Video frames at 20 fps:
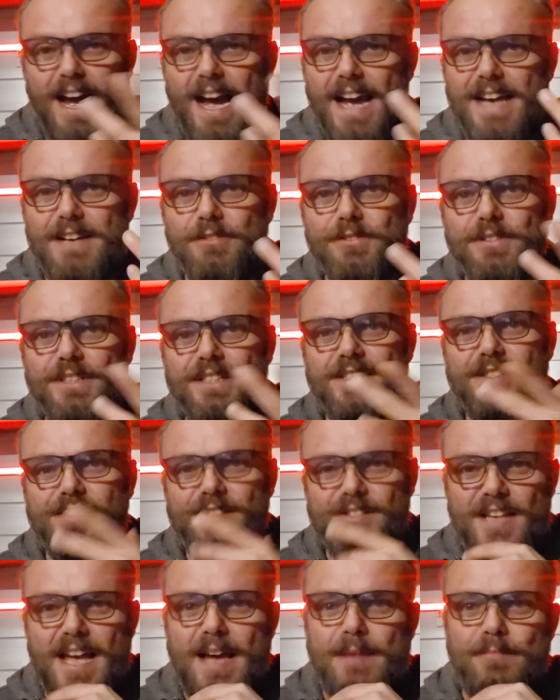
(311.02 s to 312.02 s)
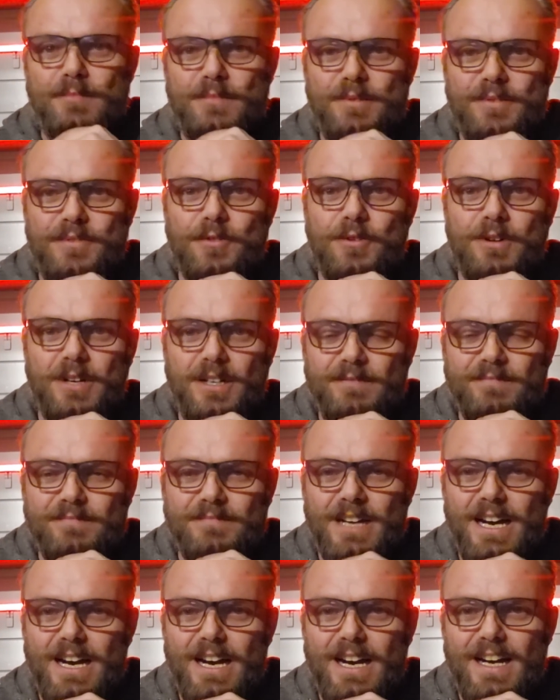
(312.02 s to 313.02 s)
I don't think this has happened before.
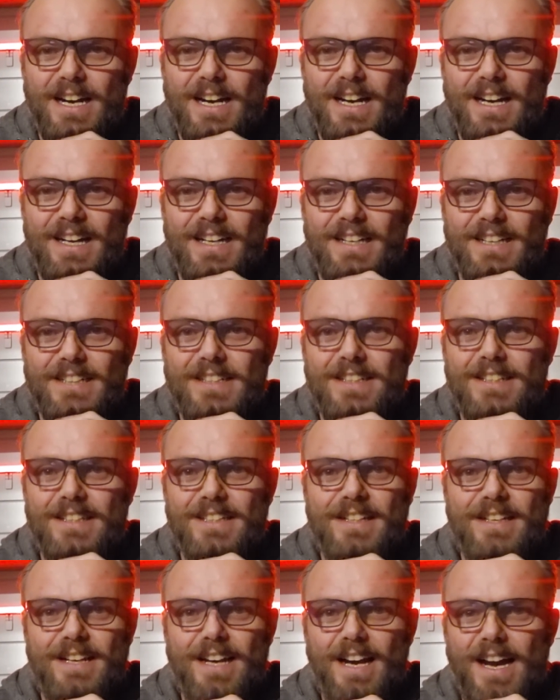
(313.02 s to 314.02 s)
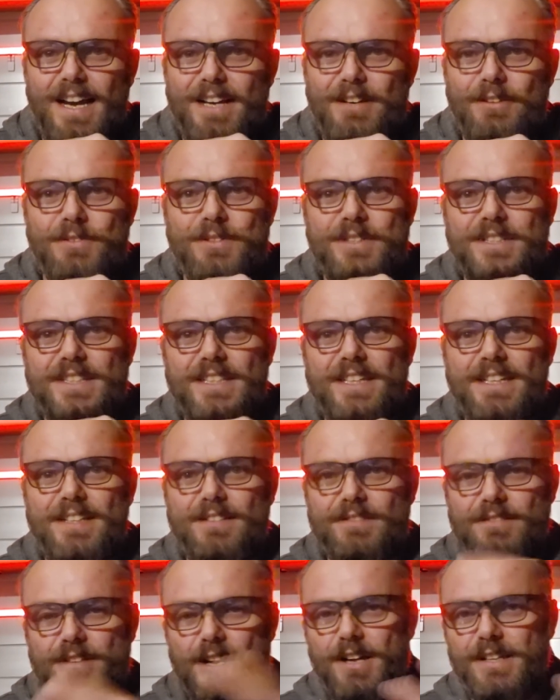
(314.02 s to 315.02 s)
I don't think
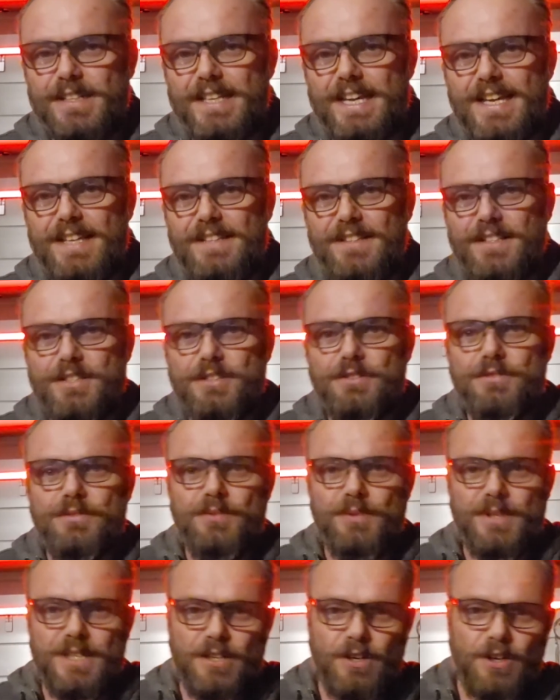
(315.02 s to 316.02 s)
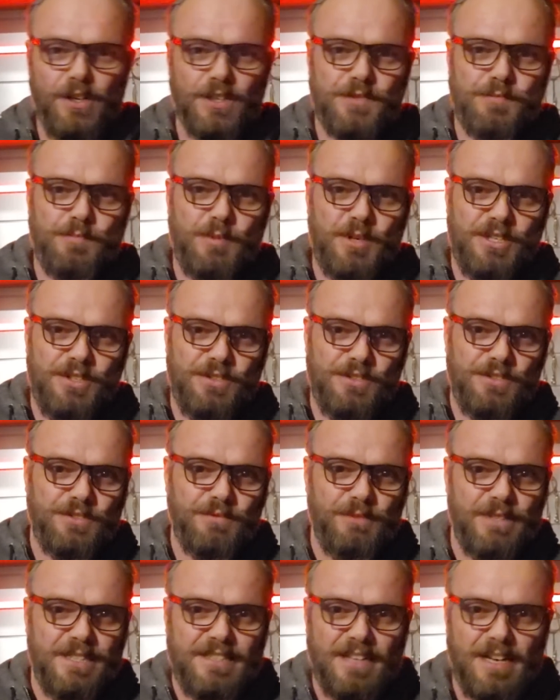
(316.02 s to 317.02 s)
the U3 halt's been used
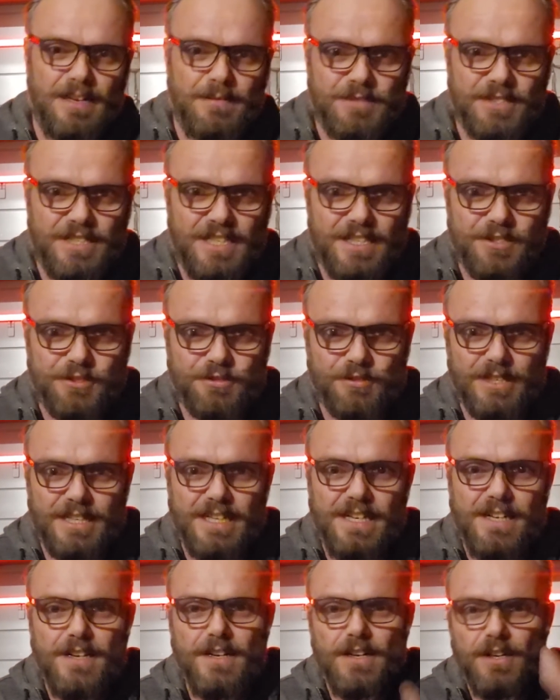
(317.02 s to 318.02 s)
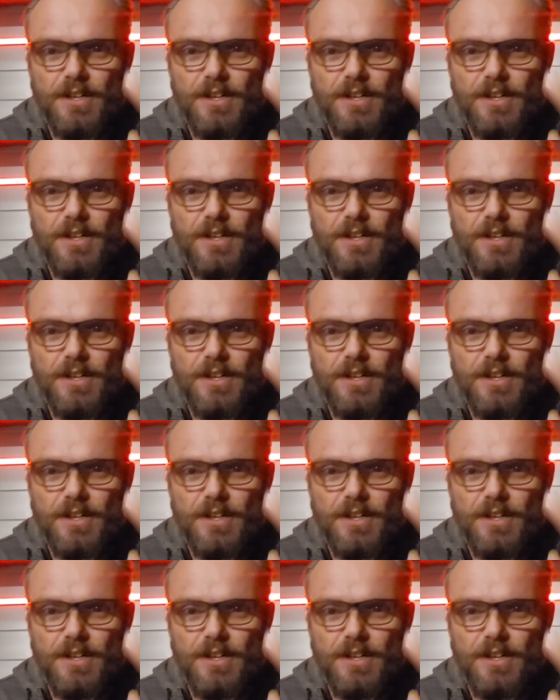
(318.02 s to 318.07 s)
3 times in history.